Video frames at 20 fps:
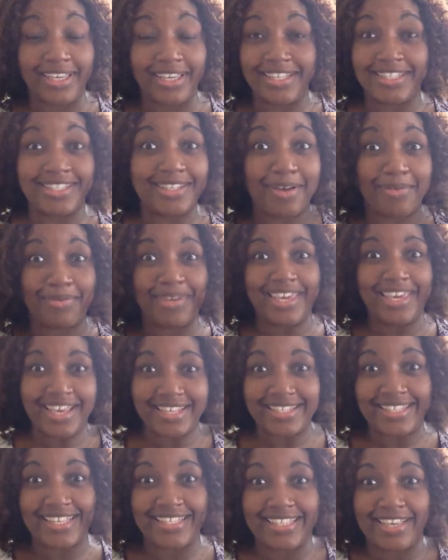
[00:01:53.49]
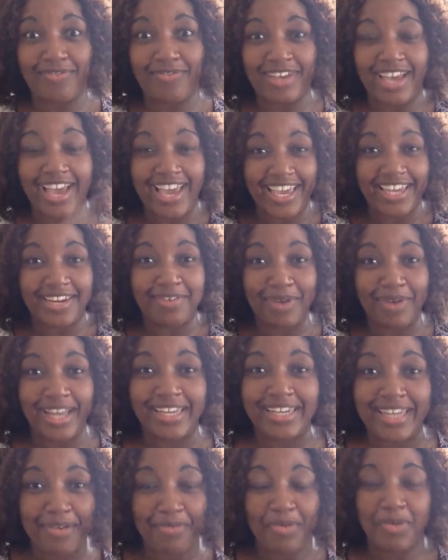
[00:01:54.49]
In some cases, even higher than
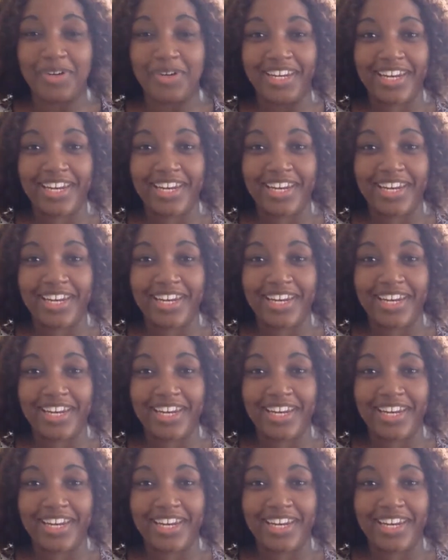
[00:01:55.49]
one them who